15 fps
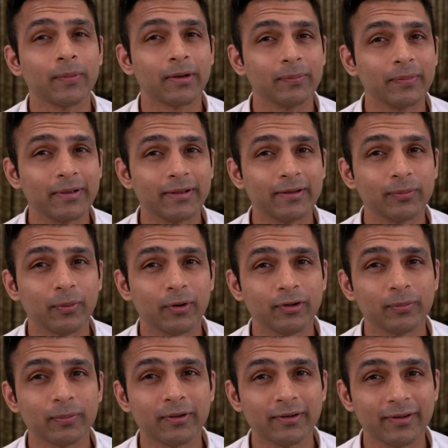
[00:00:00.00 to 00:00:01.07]
might be its
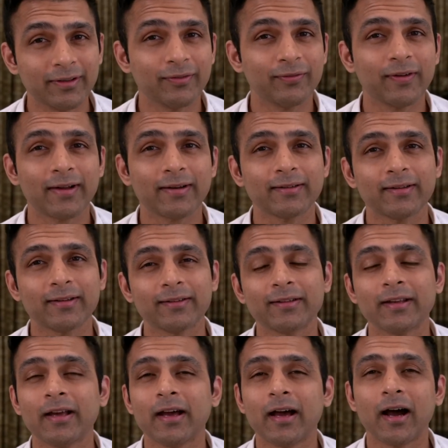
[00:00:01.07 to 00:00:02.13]
possible risk factors,
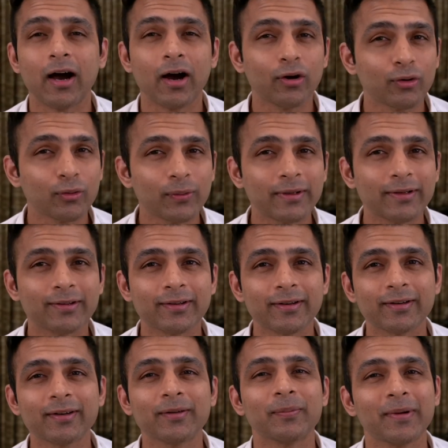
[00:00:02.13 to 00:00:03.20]
how do we
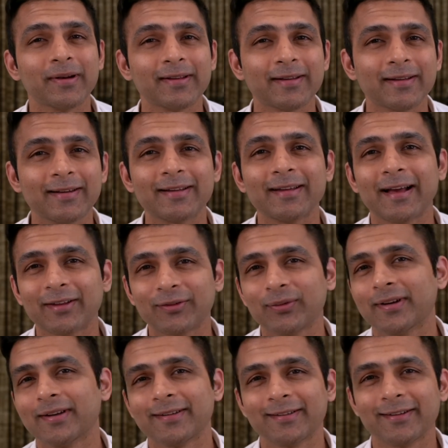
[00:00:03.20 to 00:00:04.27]
treat it medically as
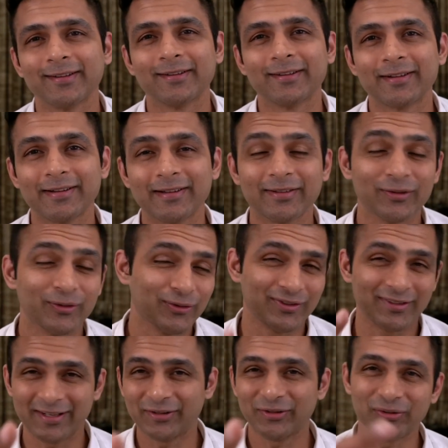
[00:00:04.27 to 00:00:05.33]
well as surgically. So
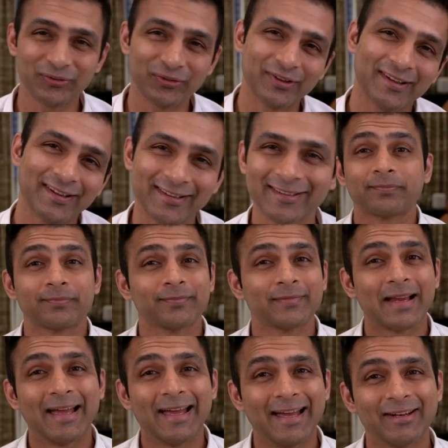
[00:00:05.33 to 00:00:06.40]
stay tuned for that.
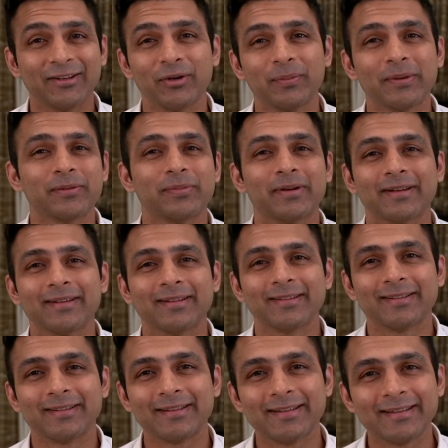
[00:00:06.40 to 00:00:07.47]
Ectopic
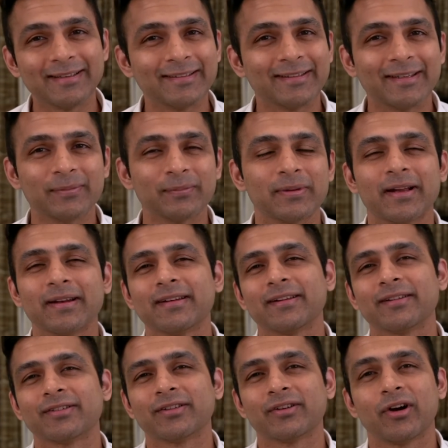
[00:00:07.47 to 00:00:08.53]
pregnancy is the
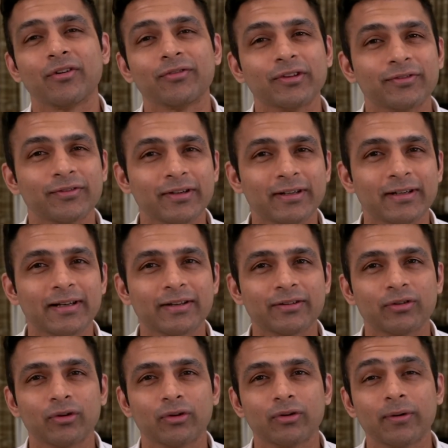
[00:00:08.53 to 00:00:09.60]
implantation of the
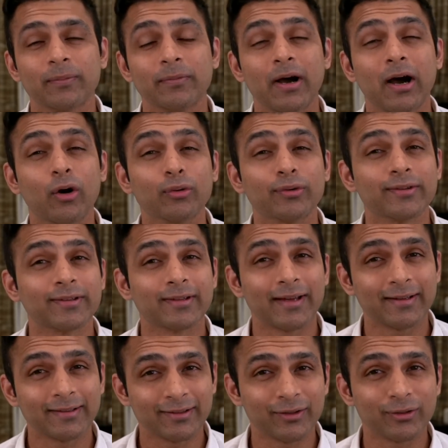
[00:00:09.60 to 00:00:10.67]
fertilized ovum
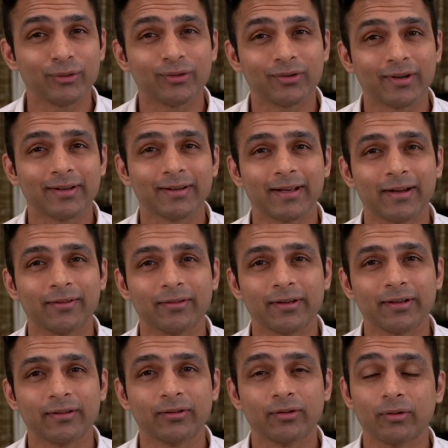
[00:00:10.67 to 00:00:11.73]
outside the uterine cavity.
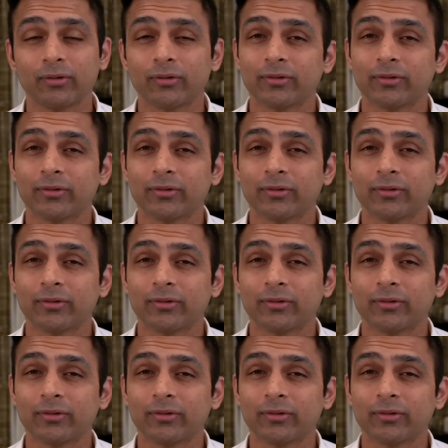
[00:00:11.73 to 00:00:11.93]
So